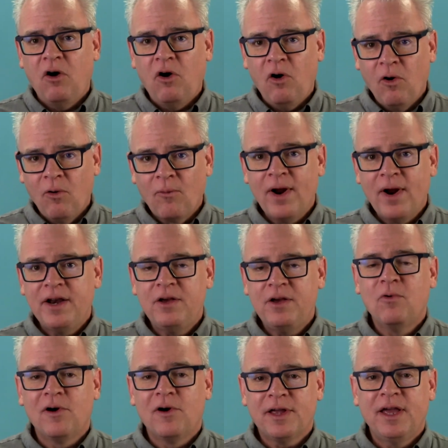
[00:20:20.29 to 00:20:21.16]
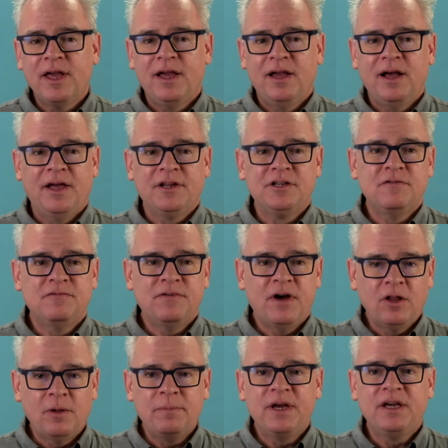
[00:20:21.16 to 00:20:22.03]
already working on
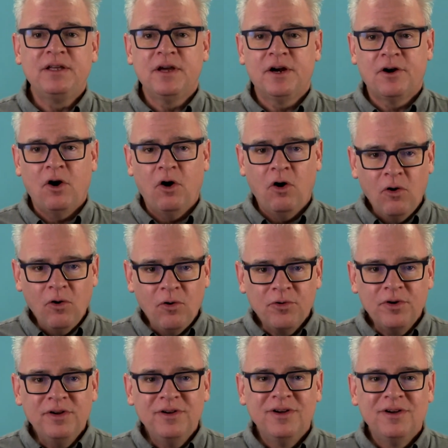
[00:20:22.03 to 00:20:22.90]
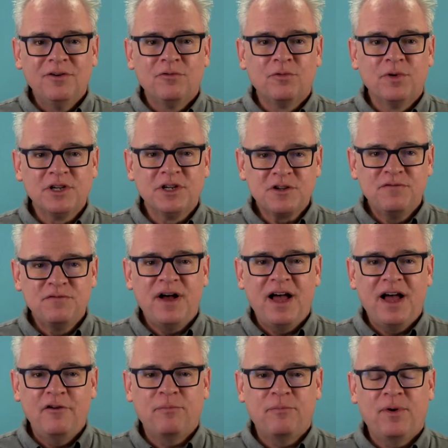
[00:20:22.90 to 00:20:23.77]
developing their own
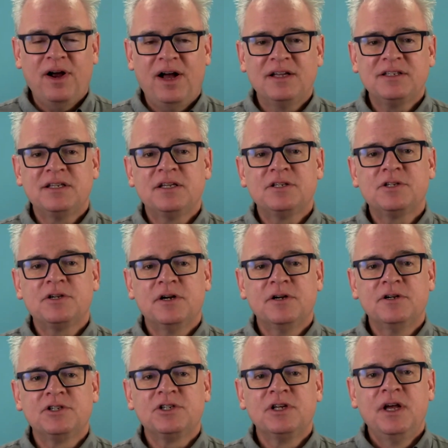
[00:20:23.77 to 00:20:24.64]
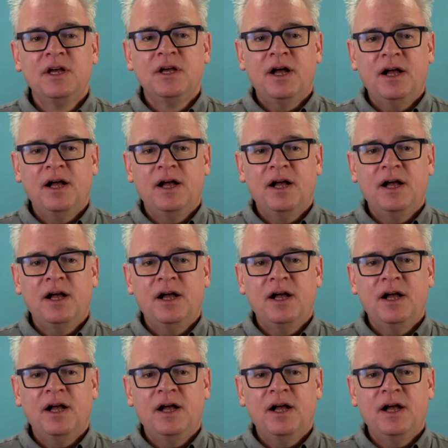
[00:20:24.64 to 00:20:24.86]
RISC-V processors.